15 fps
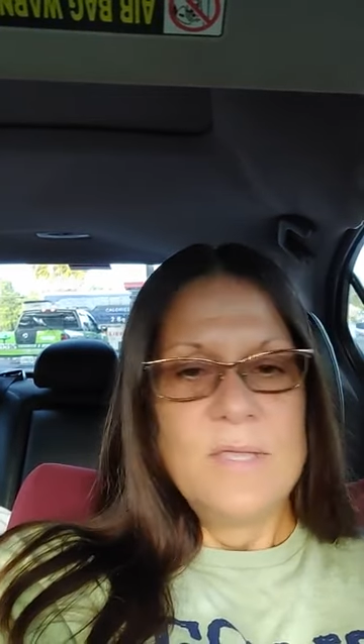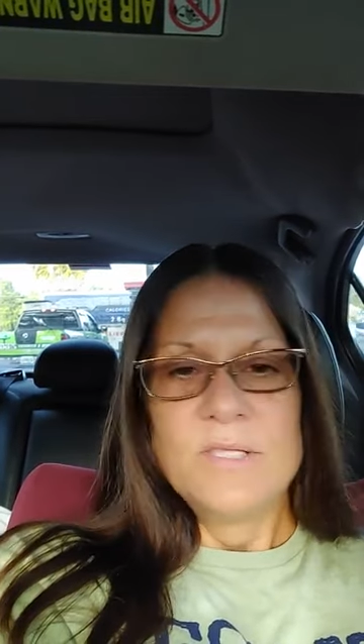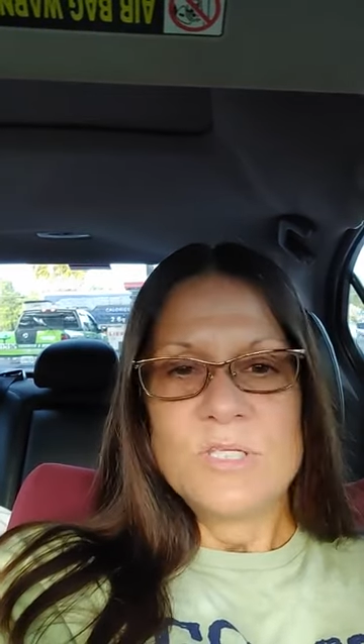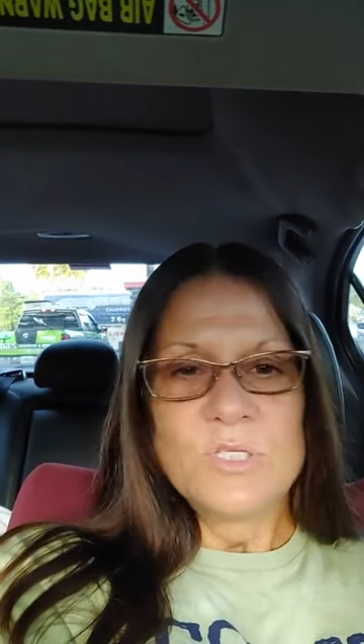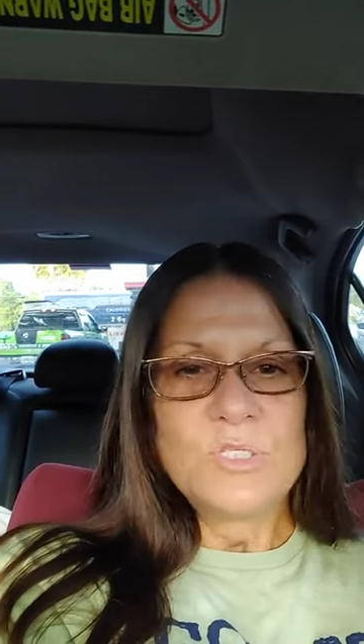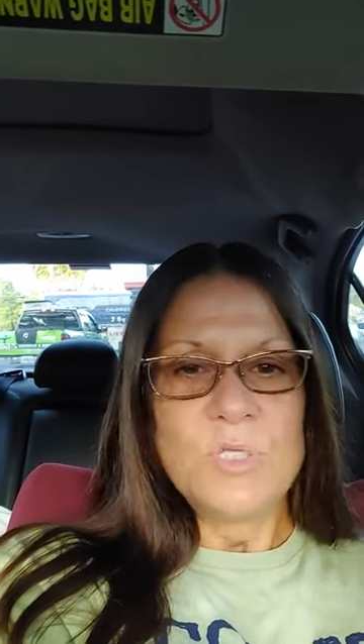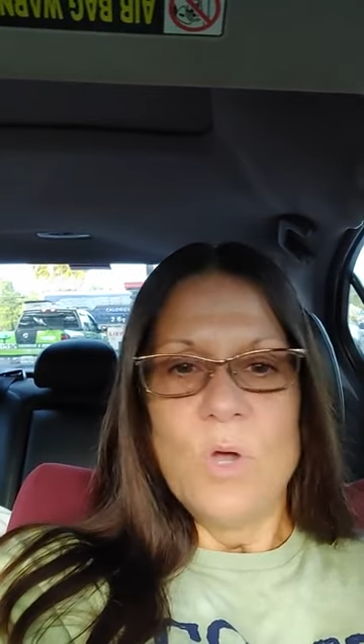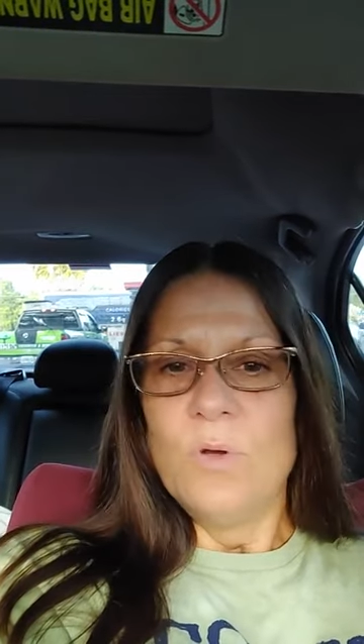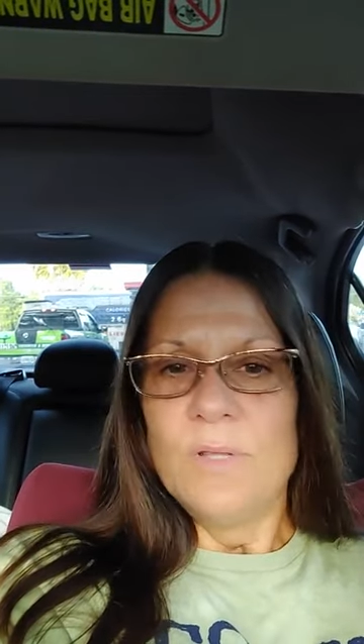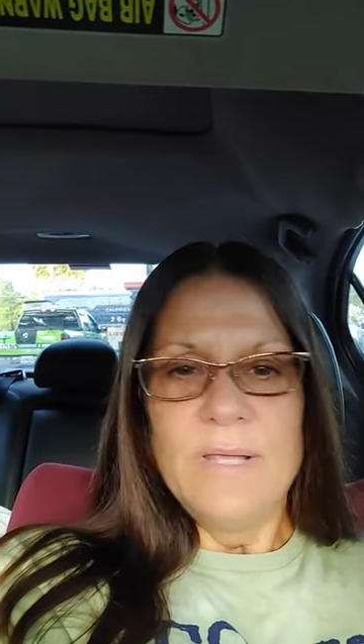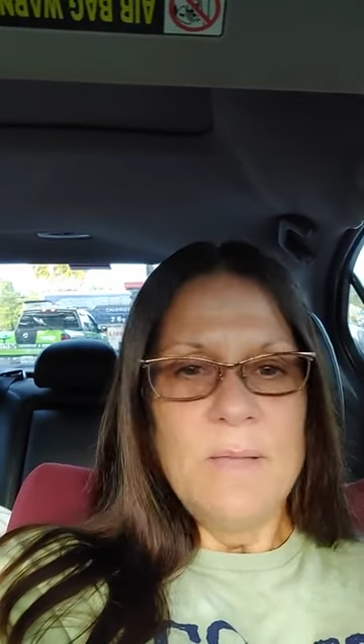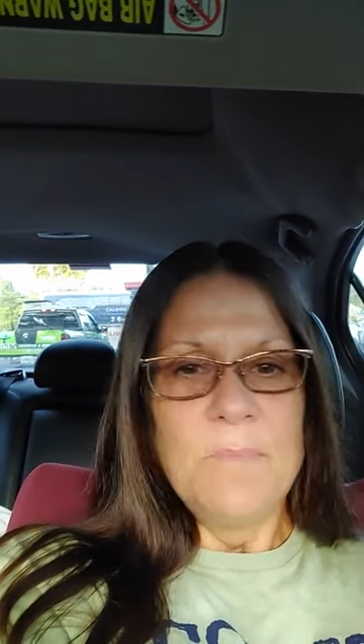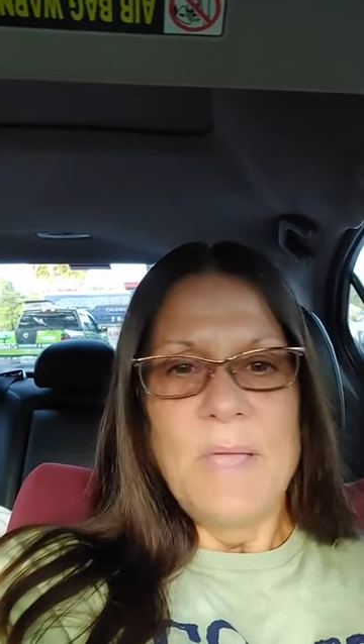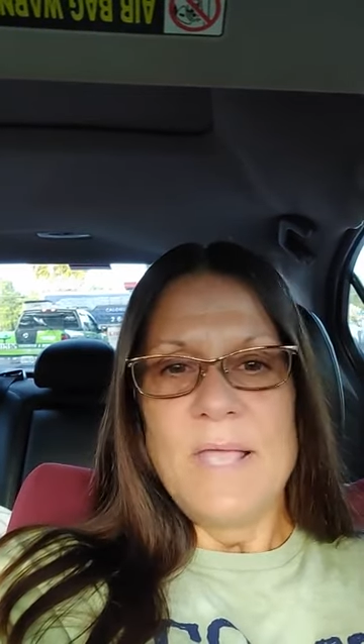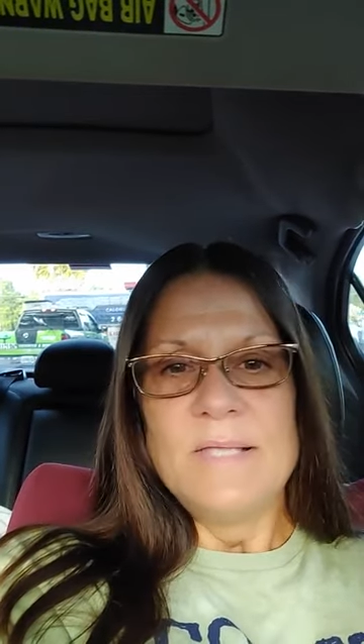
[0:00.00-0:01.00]
This is
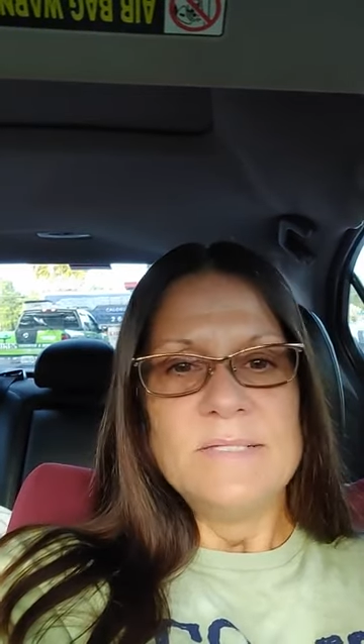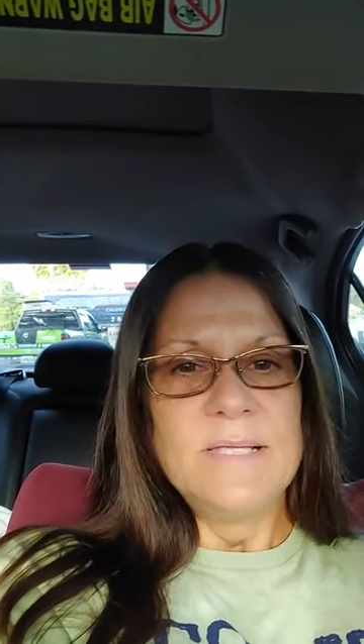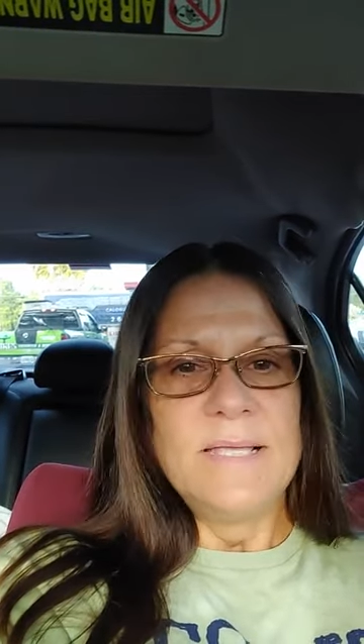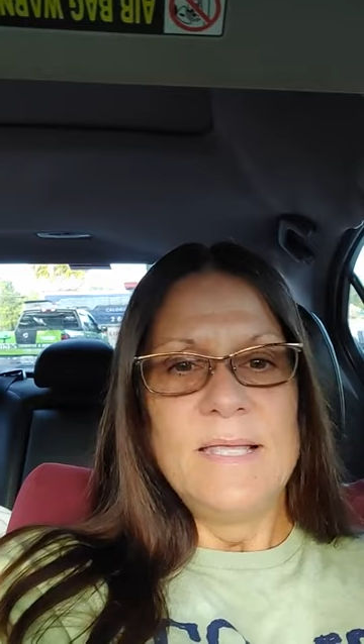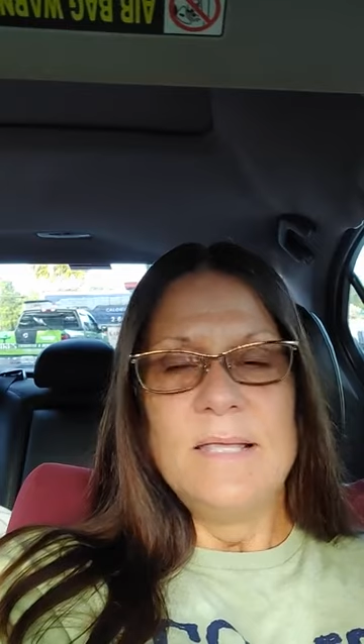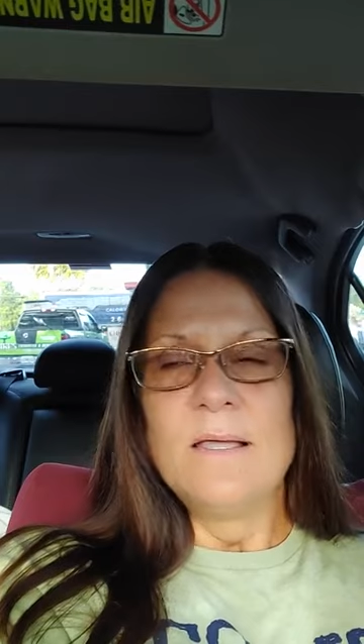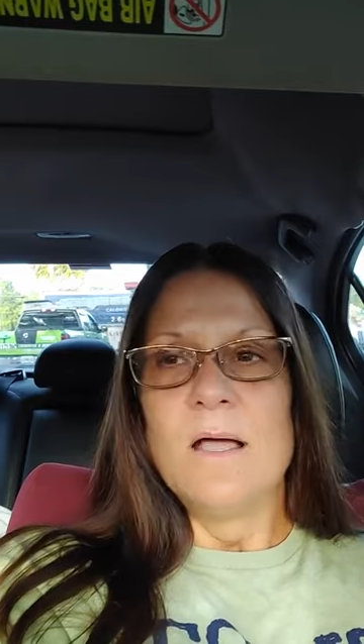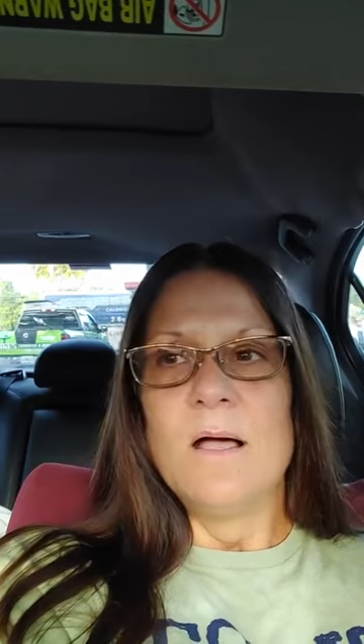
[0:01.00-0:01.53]
totally amazing.